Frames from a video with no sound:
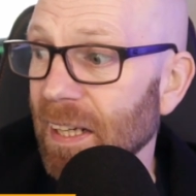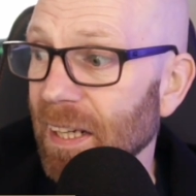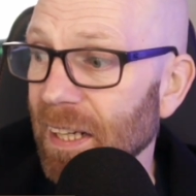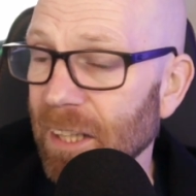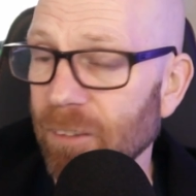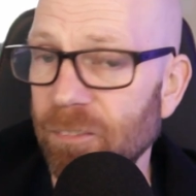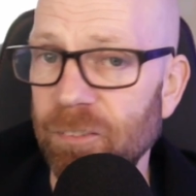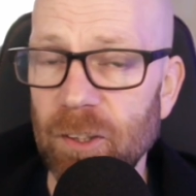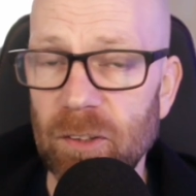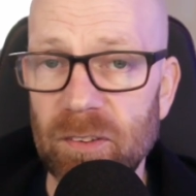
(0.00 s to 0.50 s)

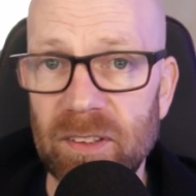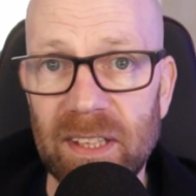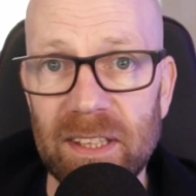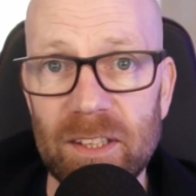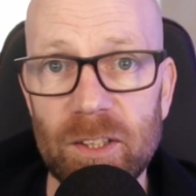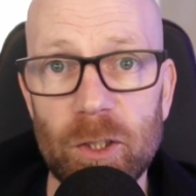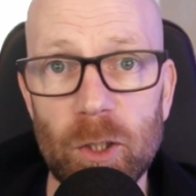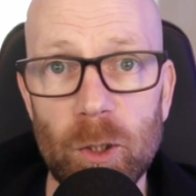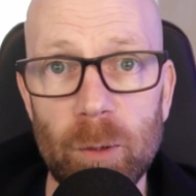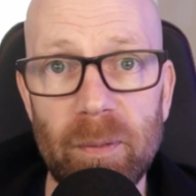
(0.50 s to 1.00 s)
If you
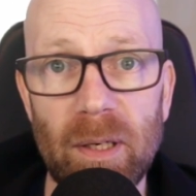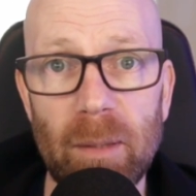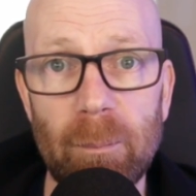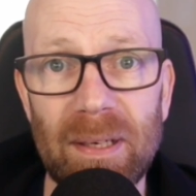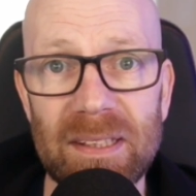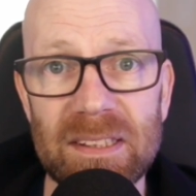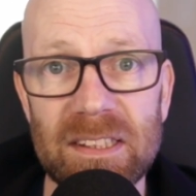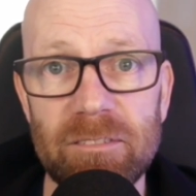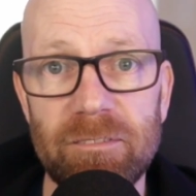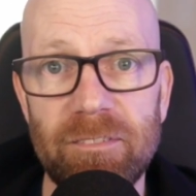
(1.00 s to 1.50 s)
did, do me a
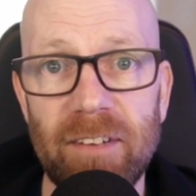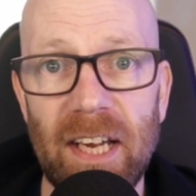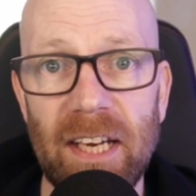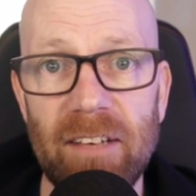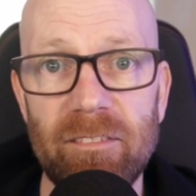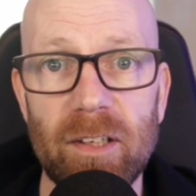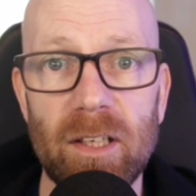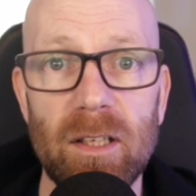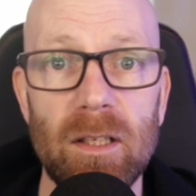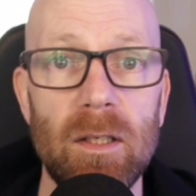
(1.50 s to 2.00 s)
massive
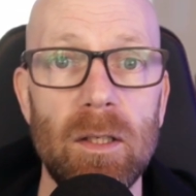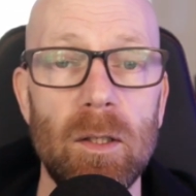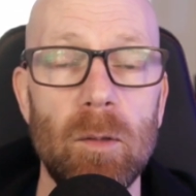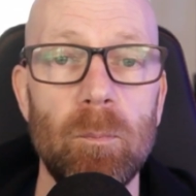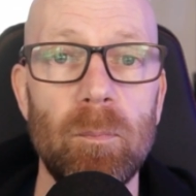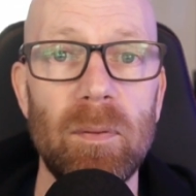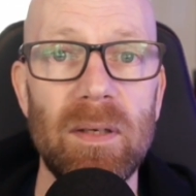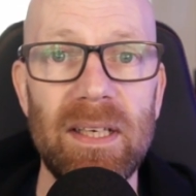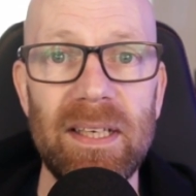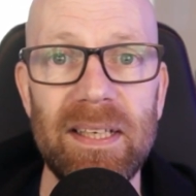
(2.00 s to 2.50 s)
favor.
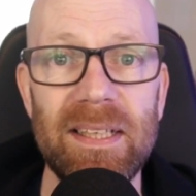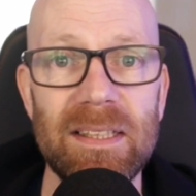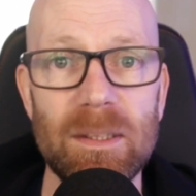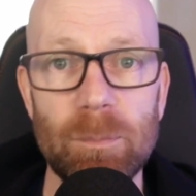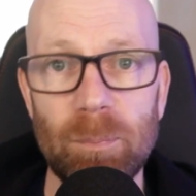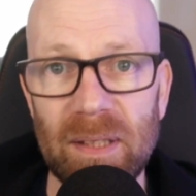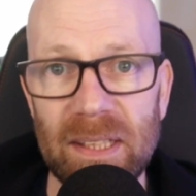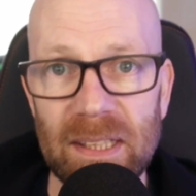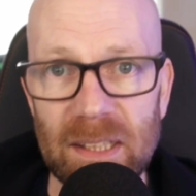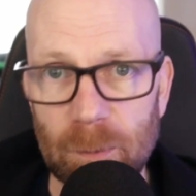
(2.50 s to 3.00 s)
Please,
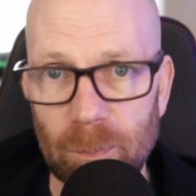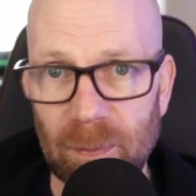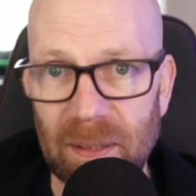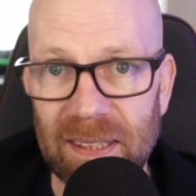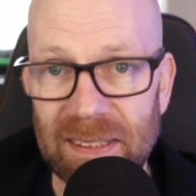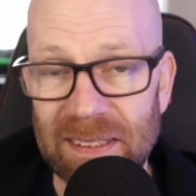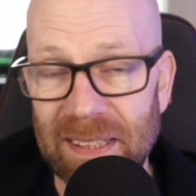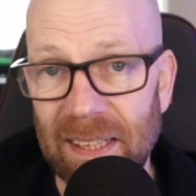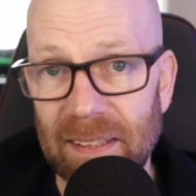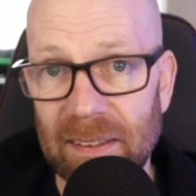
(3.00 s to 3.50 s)
please,
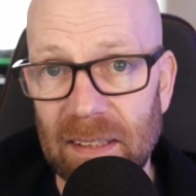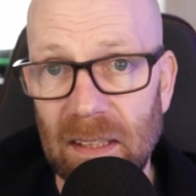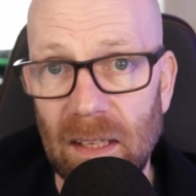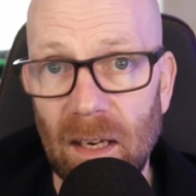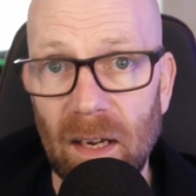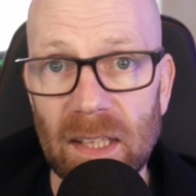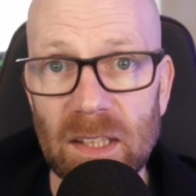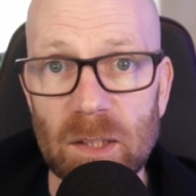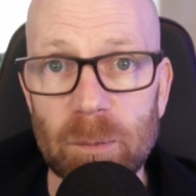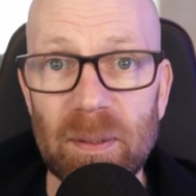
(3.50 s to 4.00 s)
please hit the
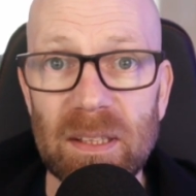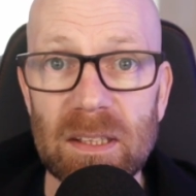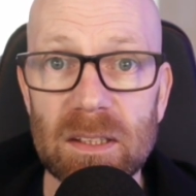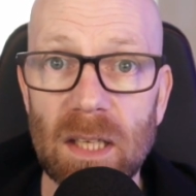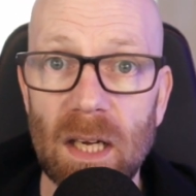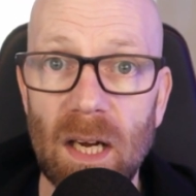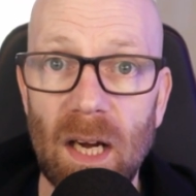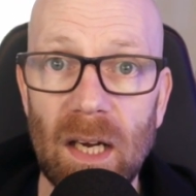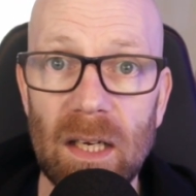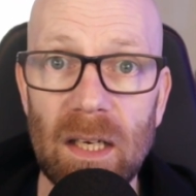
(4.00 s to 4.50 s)
likes, because
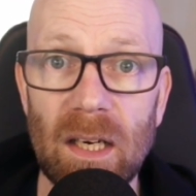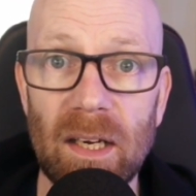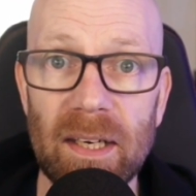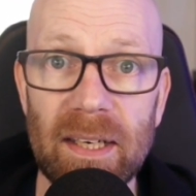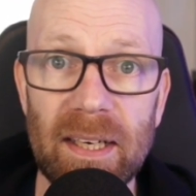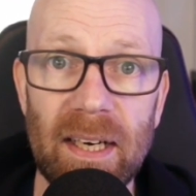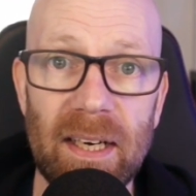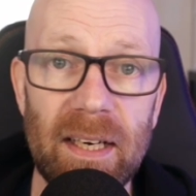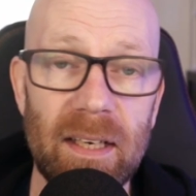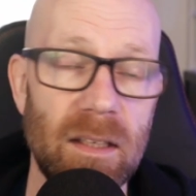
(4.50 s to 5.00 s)
I
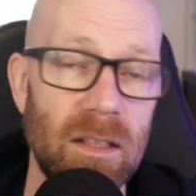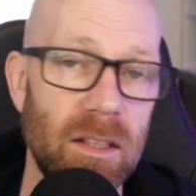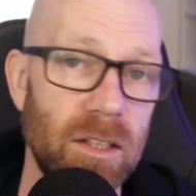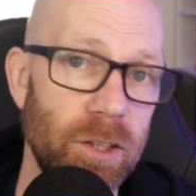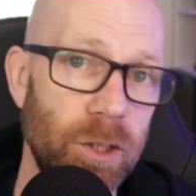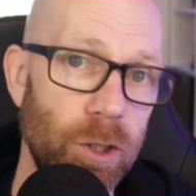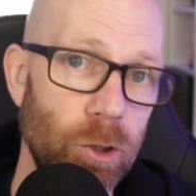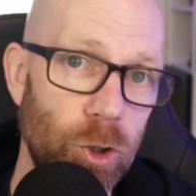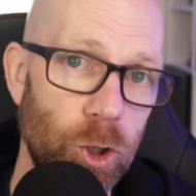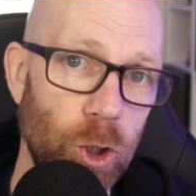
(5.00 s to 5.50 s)
like it.
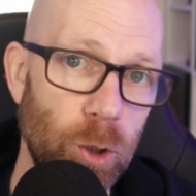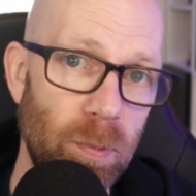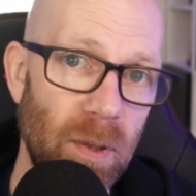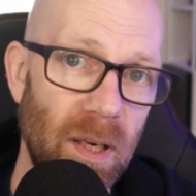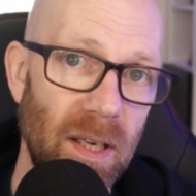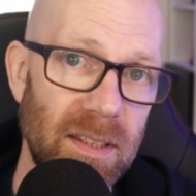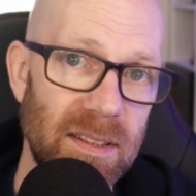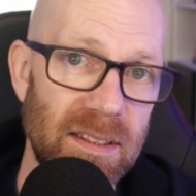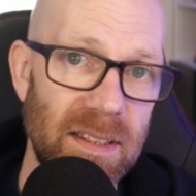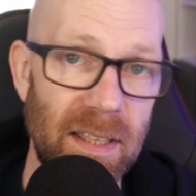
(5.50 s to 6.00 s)
YouTube
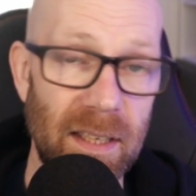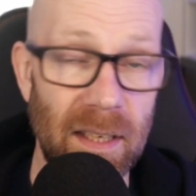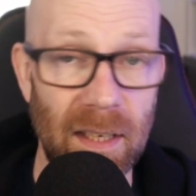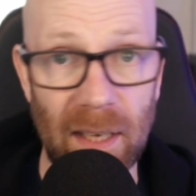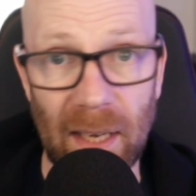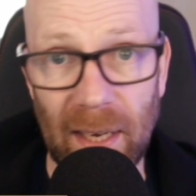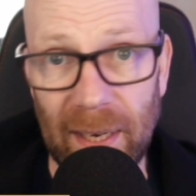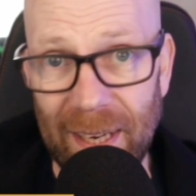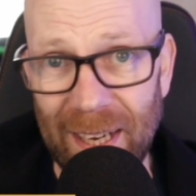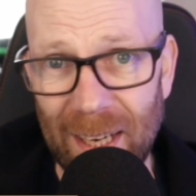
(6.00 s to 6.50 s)
likes it,
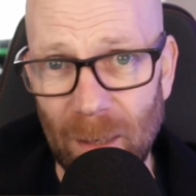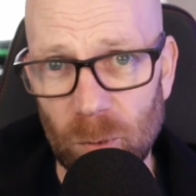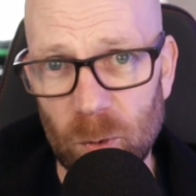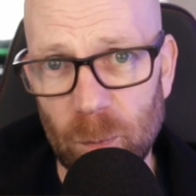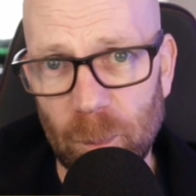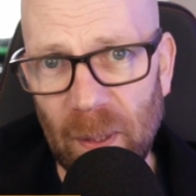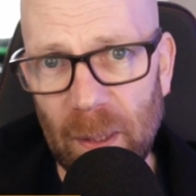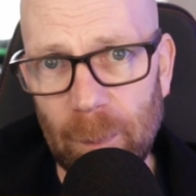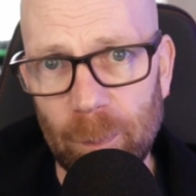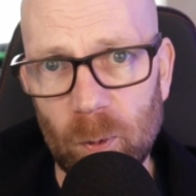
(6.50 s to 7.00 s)
and it helps
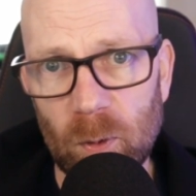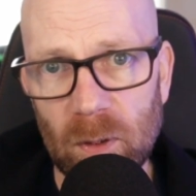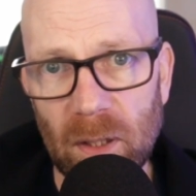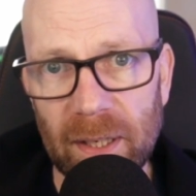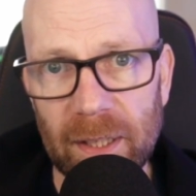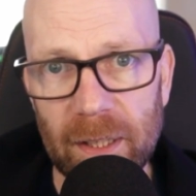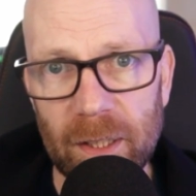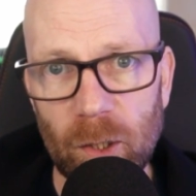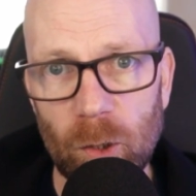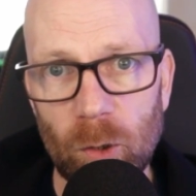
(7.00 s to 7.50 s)
people
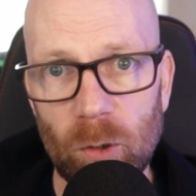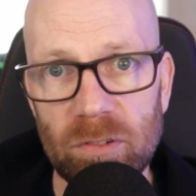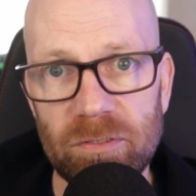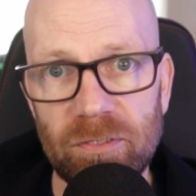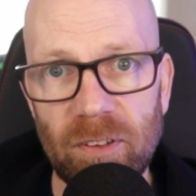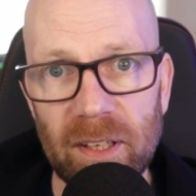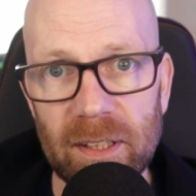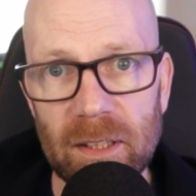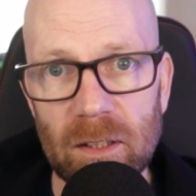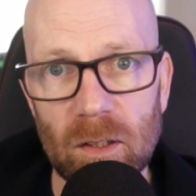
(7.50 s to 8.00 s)
like you
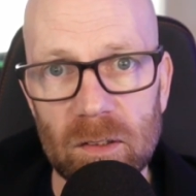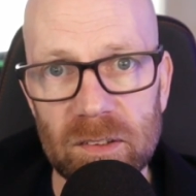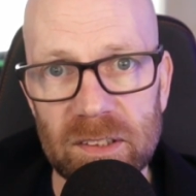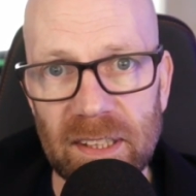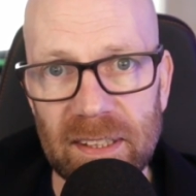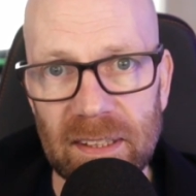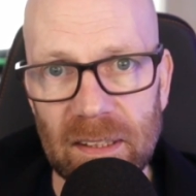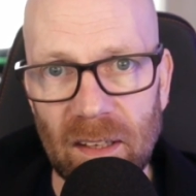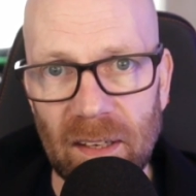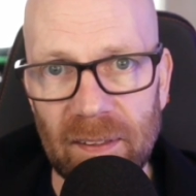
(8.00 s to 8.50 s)
find
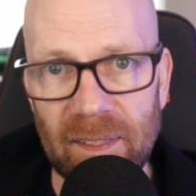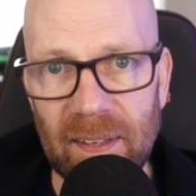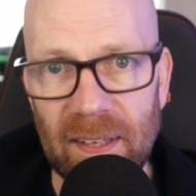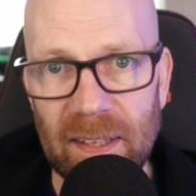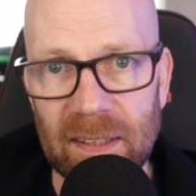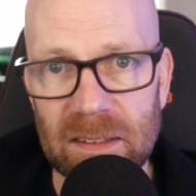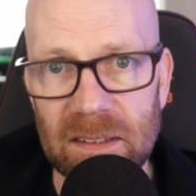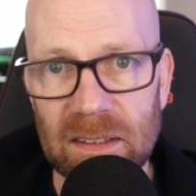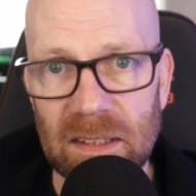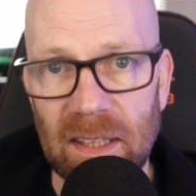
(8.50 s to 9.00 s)
content like
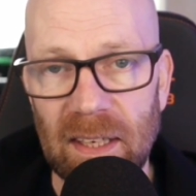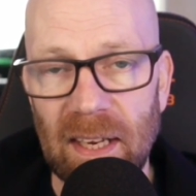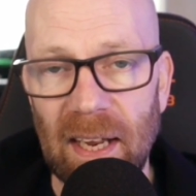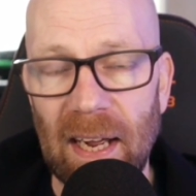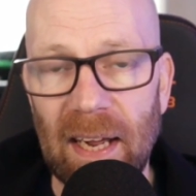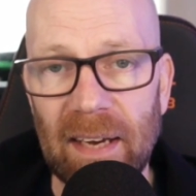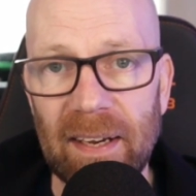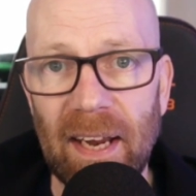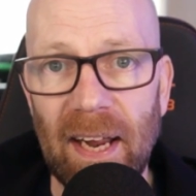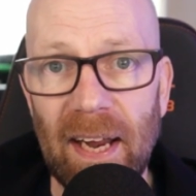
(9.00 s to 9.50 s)
this.
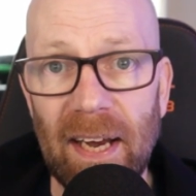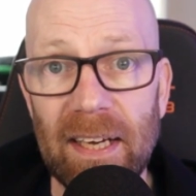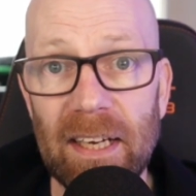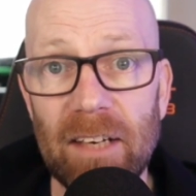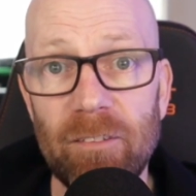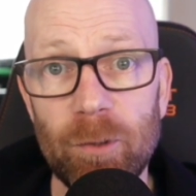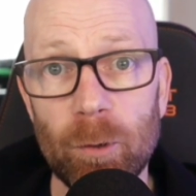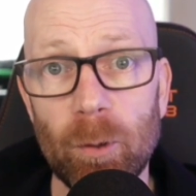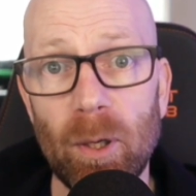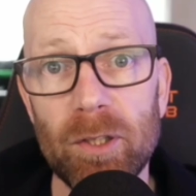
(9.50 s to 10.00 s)
And hey,
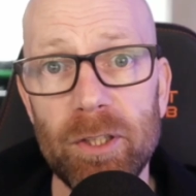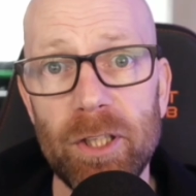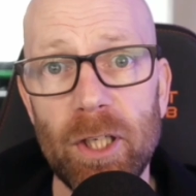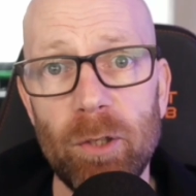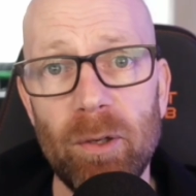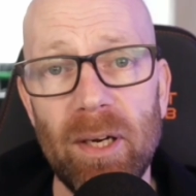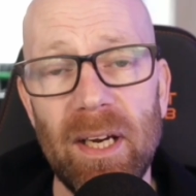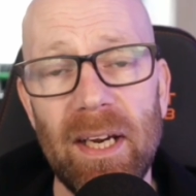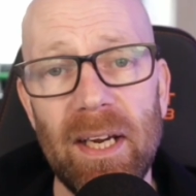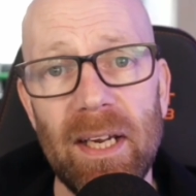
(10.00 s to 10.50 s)
if you are
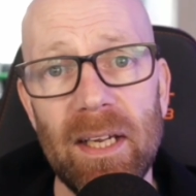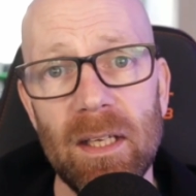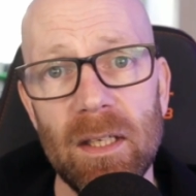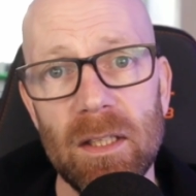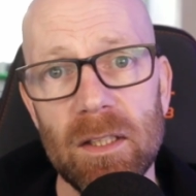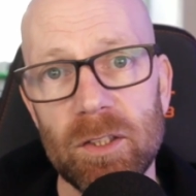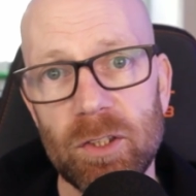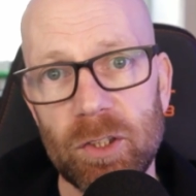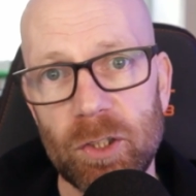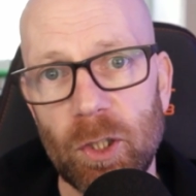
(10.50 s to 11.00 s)
new here,
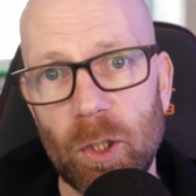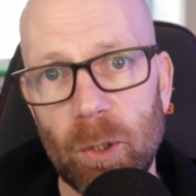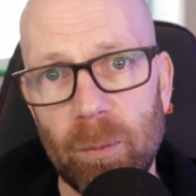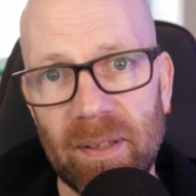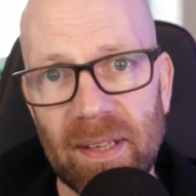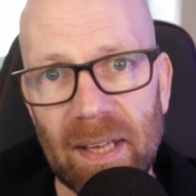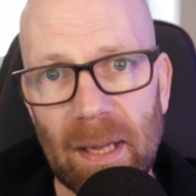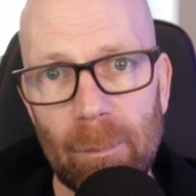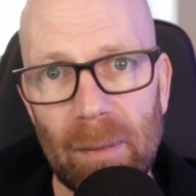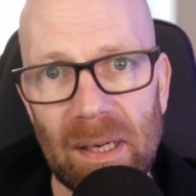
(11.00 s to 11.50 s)
do
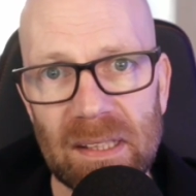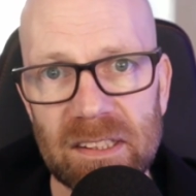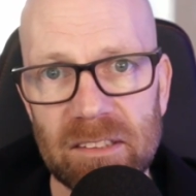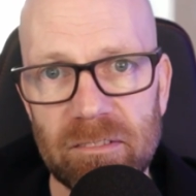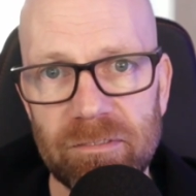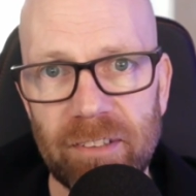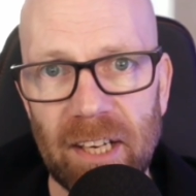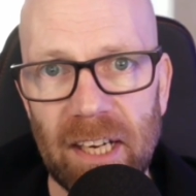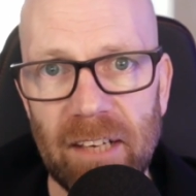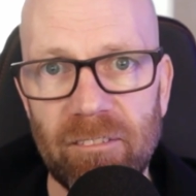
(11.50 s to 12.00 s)
me that
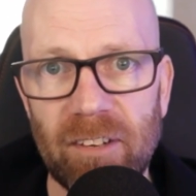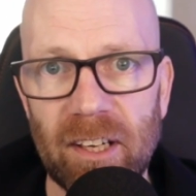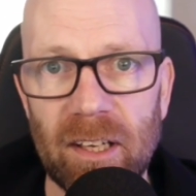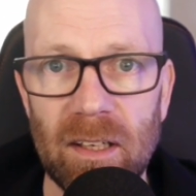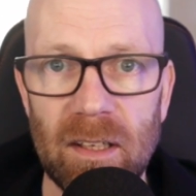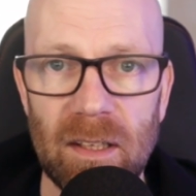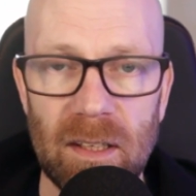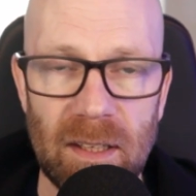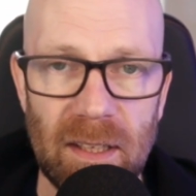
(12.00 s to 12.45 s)
massive favor.